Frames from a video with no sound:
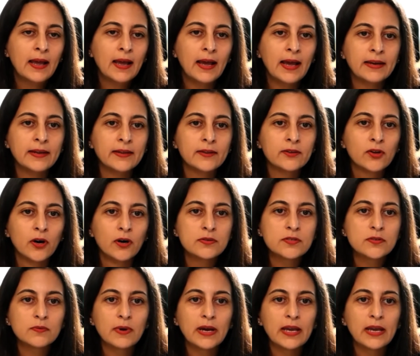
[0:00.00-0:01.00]
And it goes
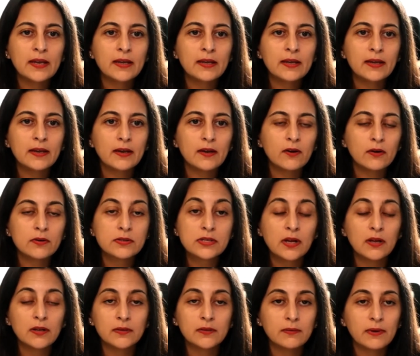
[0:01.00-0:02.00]
away, it goes
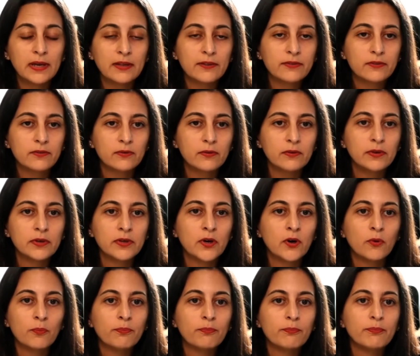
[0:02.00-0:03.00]
all the way through, you
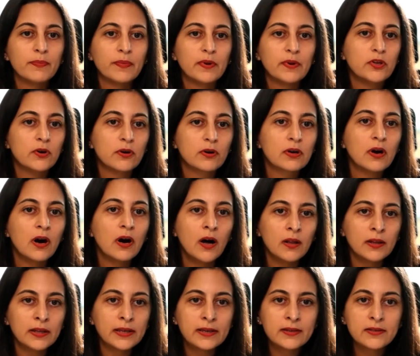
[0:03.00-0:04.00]
know, your
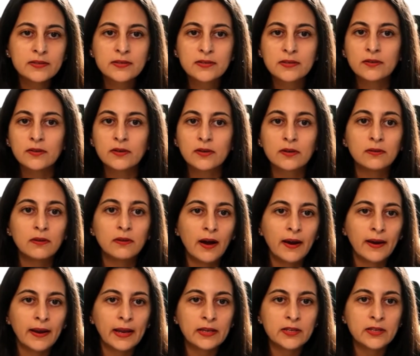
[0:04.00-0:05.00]
colleagues, your
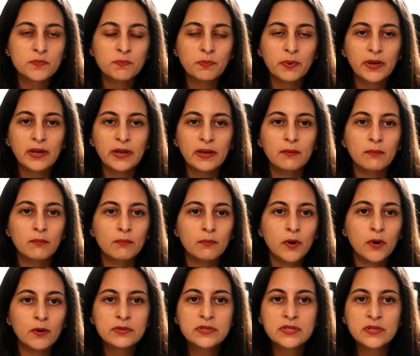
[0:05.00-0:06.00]
clients, but
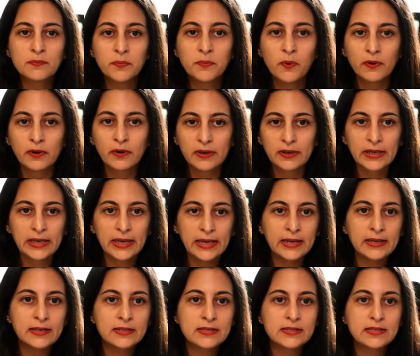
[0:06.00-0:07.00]
most importantly
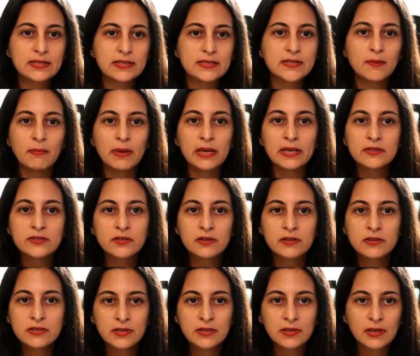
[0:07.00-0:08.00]
is the
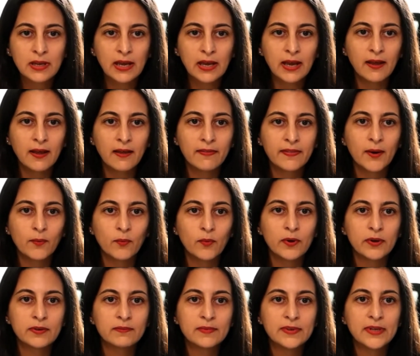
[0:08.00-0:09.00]
mentors that
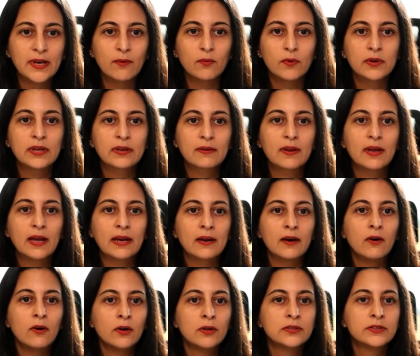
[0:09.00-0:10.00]
would kind of
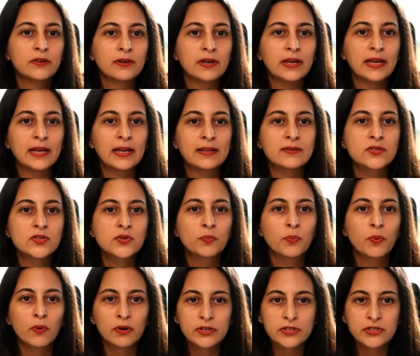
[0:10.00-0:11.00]
hold your hand,
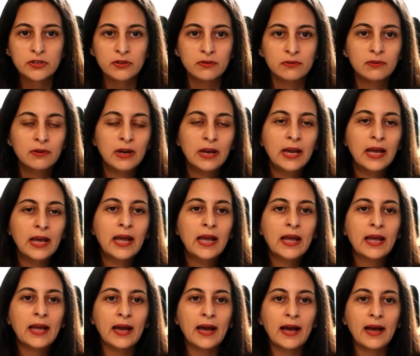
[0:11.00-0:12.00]
support you,
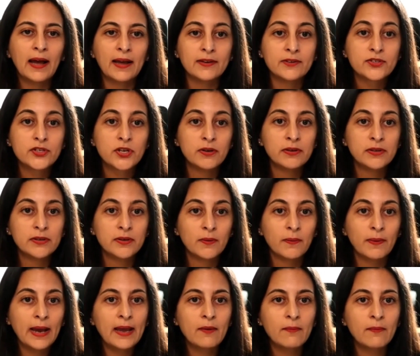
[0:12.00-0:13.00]
and show you the
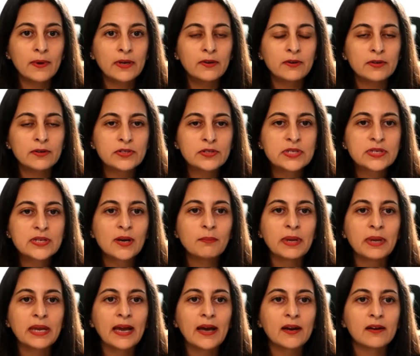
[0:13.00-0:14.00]
way when you're just
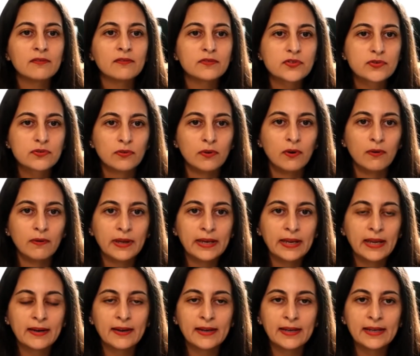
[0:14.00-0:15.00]
coming out of school.
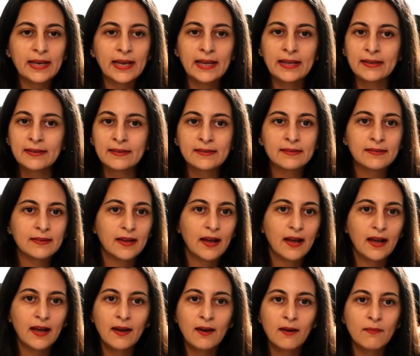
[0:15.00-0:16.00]
And I can't
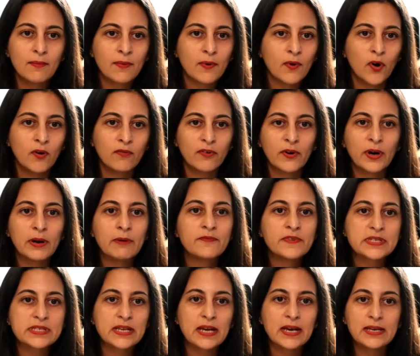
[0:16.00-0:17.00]

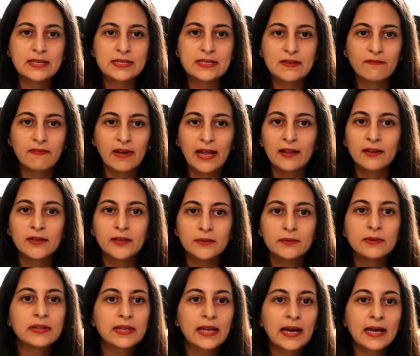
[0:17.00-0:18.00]
overemphasize the value
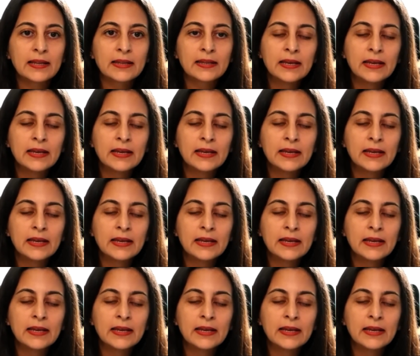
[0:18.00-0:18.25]
in that.